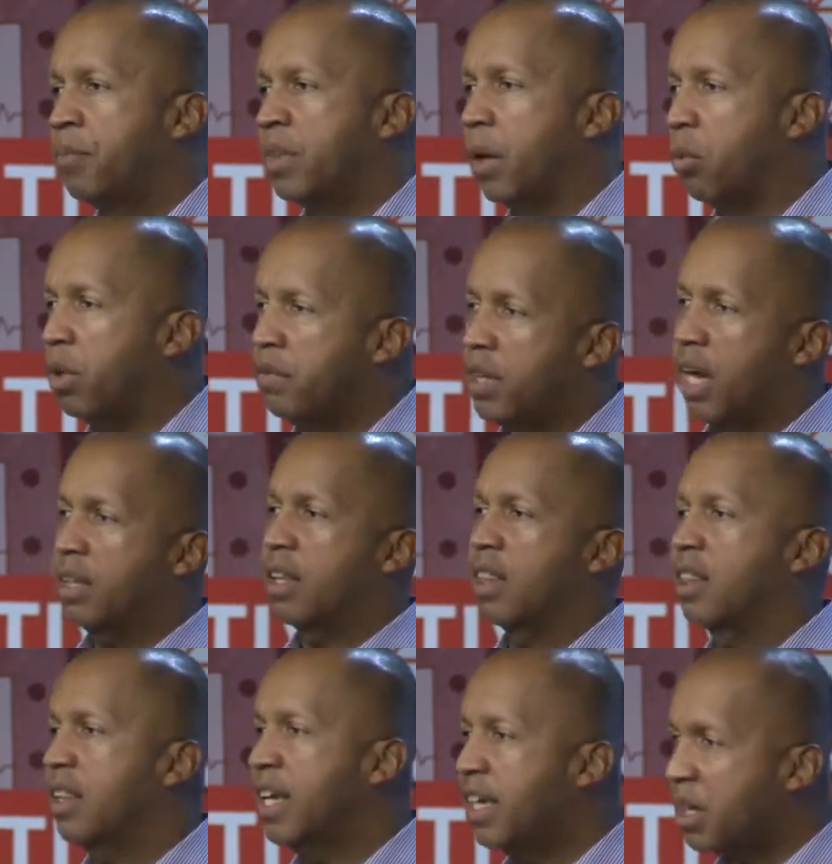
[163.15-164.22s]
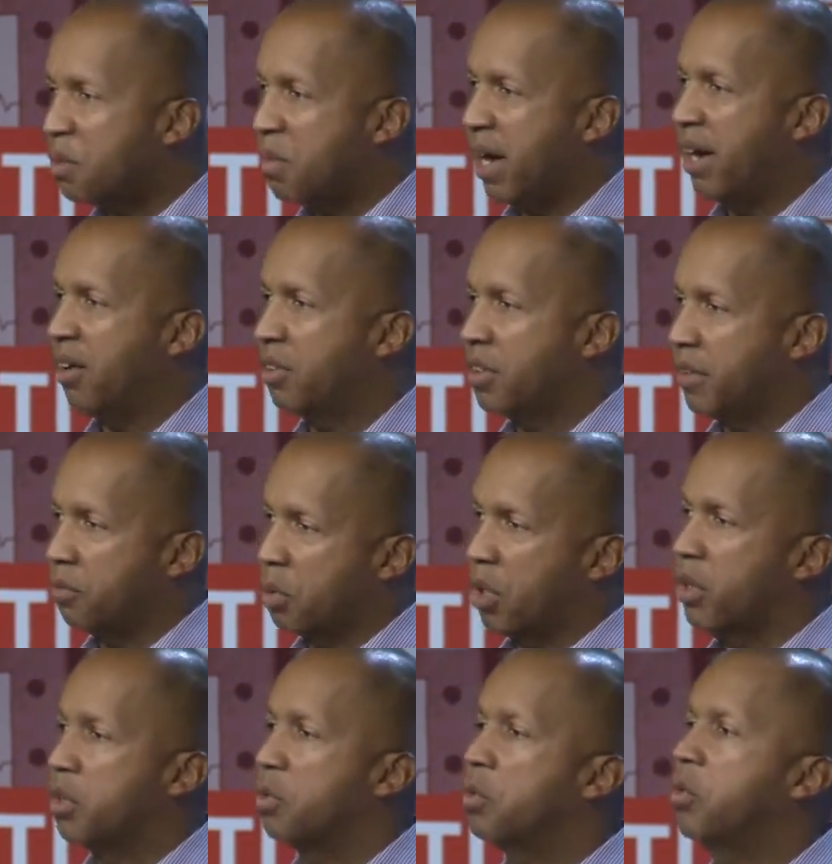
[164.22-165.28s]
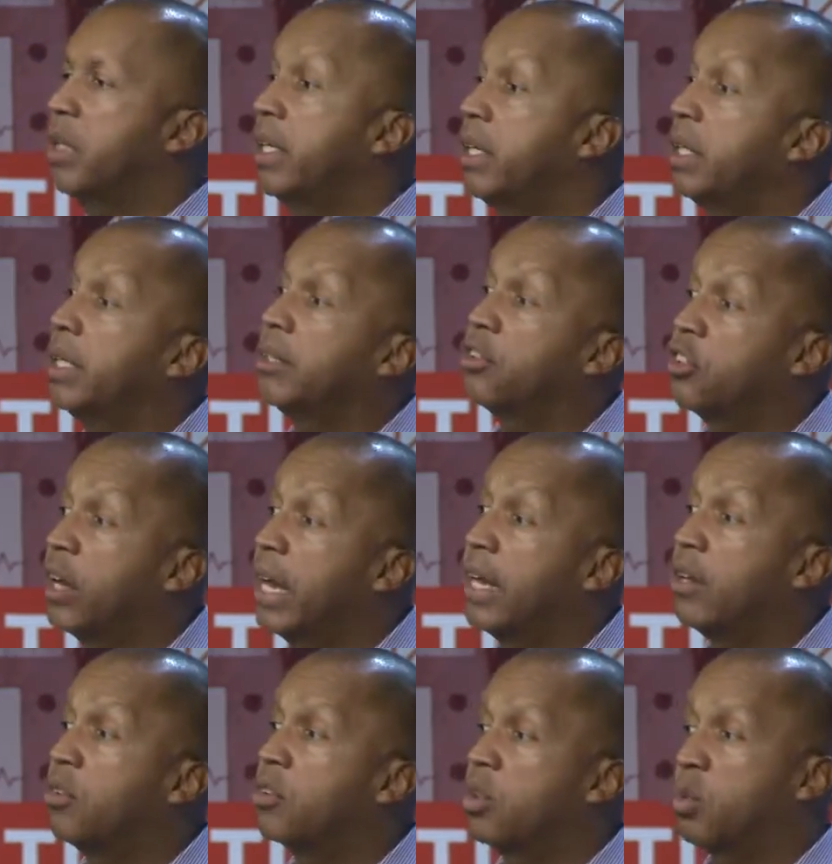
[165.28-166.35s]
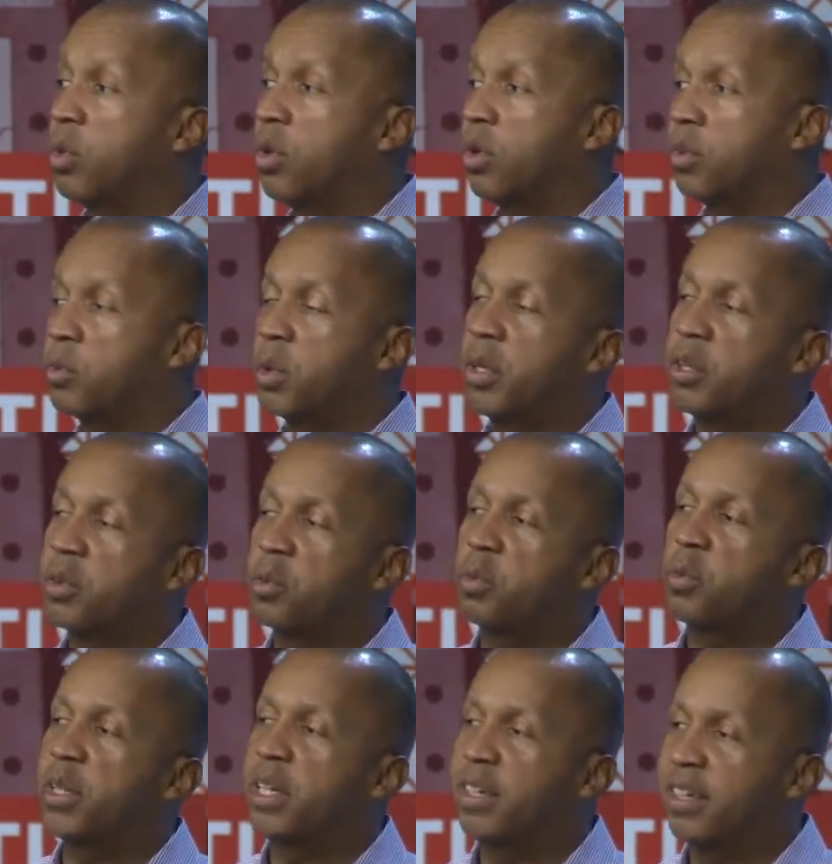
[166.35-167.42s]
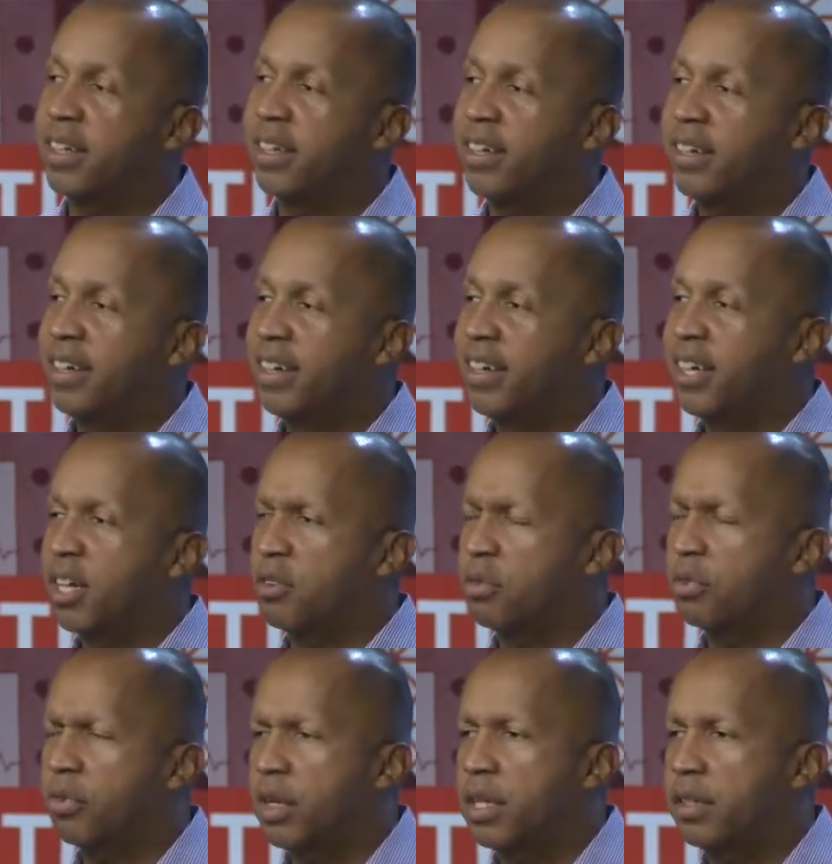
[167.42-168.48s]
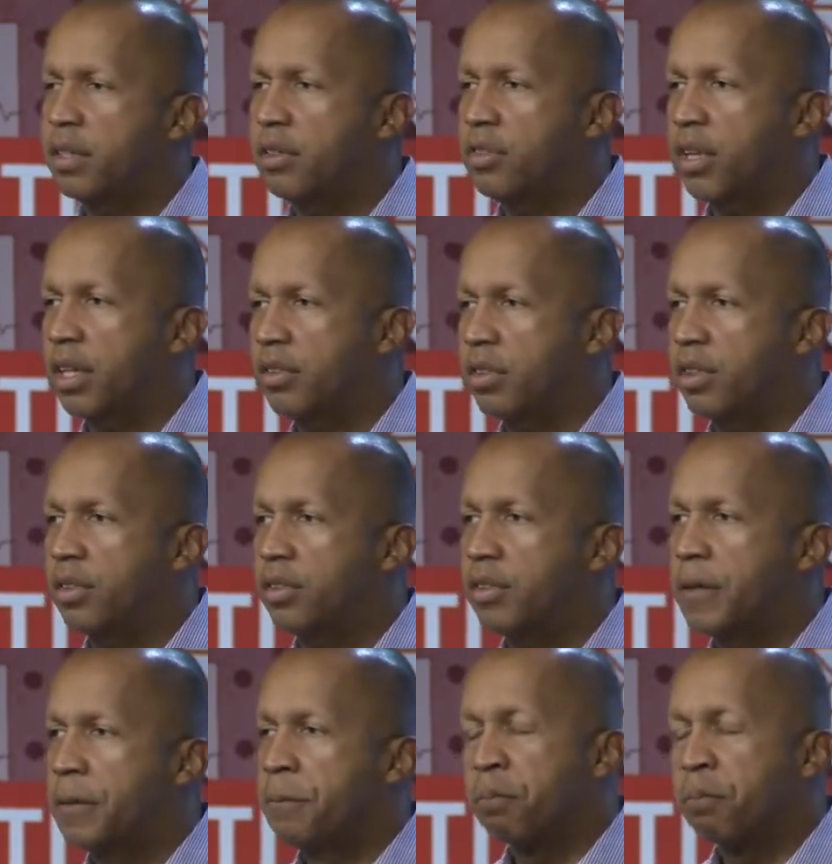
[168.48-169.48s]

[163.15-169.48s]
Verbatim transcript: that we've got to think about if we're going to really change the world, if we're going to really confront injustice.